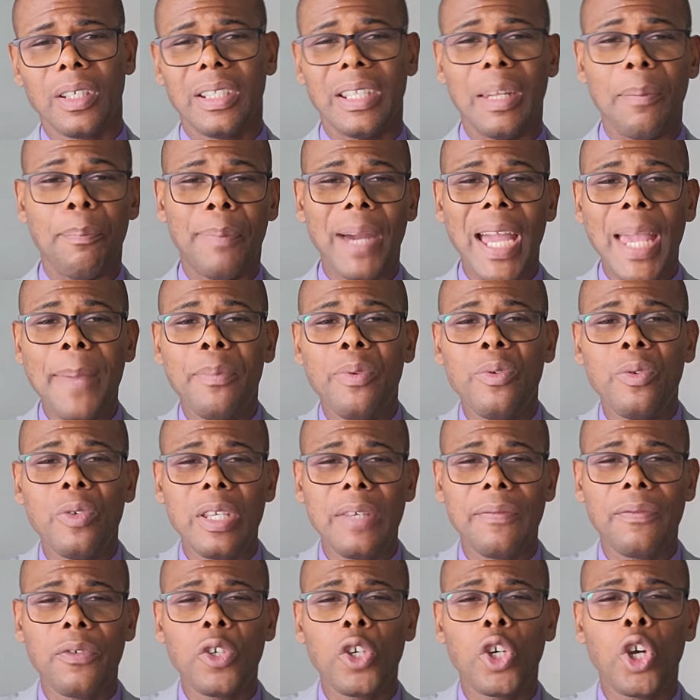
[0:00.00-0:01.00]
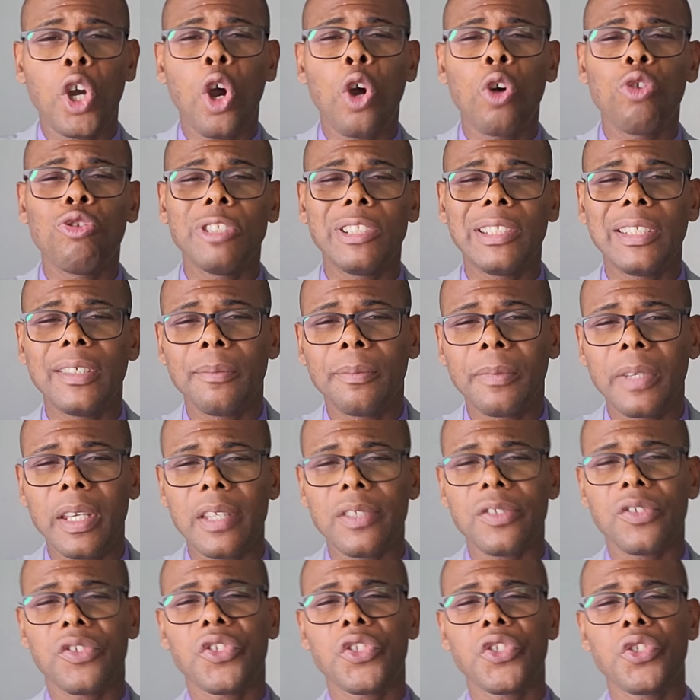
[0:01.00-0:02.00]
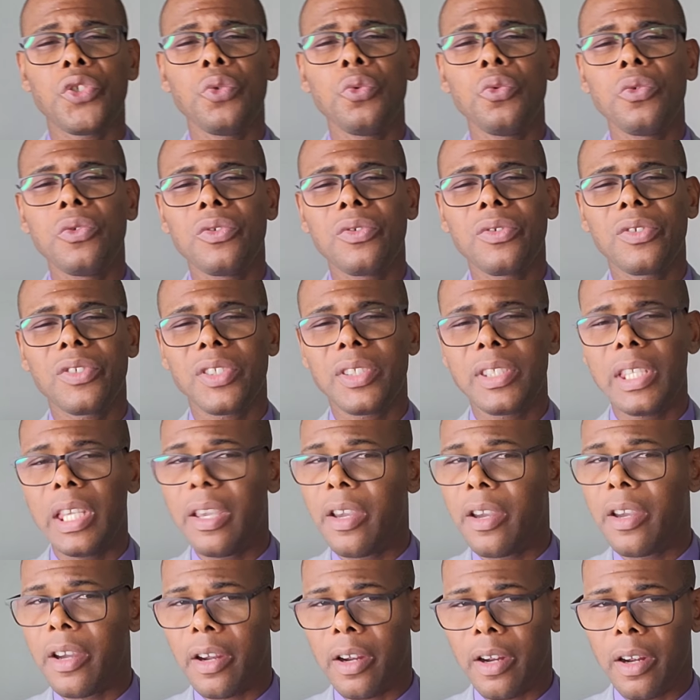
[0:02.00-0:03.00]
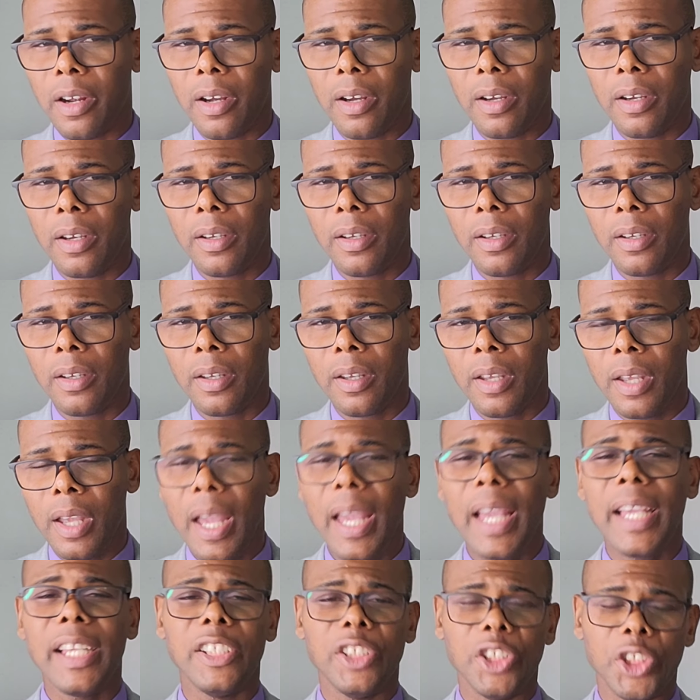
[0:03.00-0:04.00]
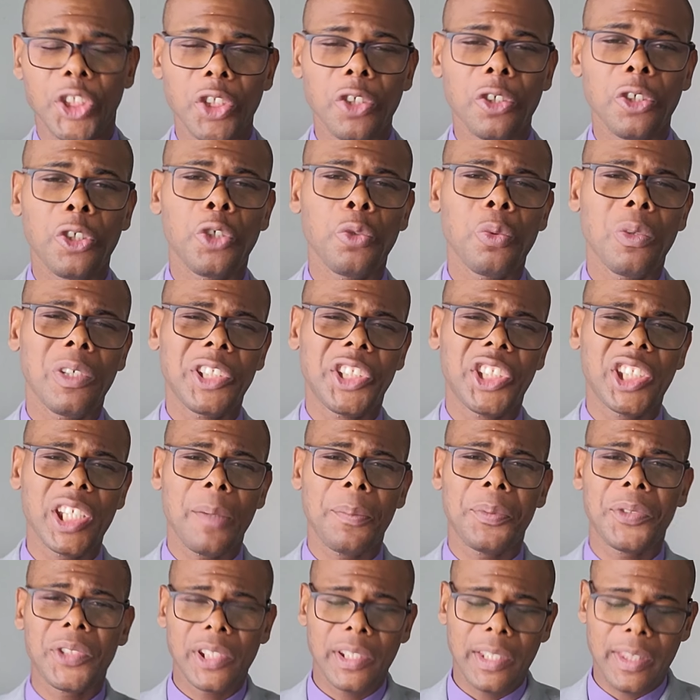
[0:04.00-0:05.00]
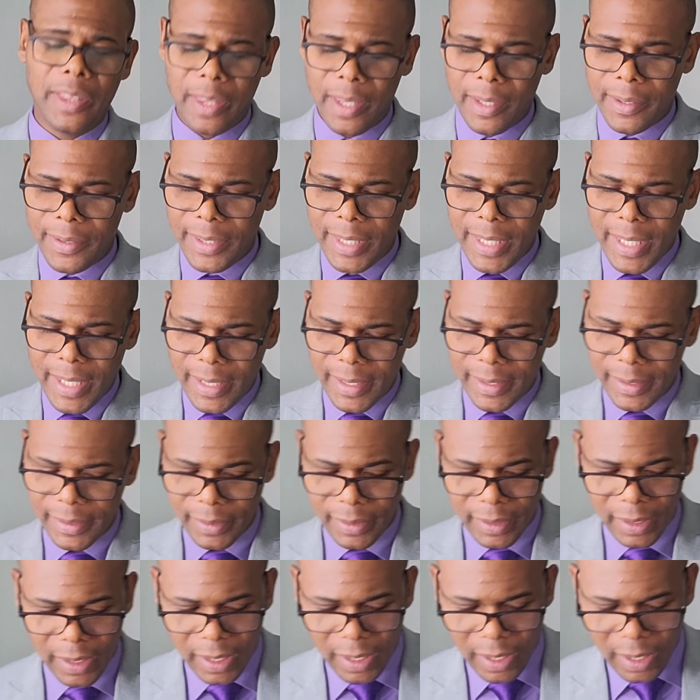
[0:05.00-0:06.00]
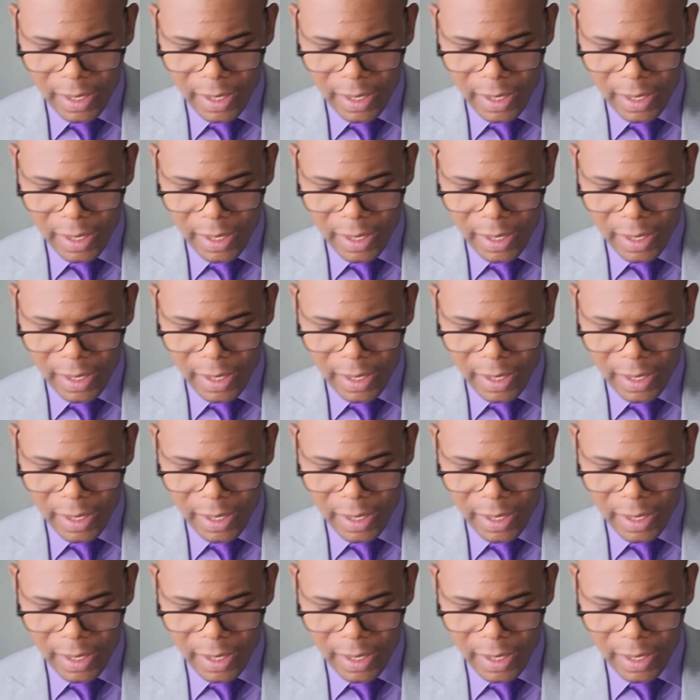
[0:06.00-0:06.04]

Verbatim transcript: The Bible even called him a soothsayer. In Joshua chapter thirteen,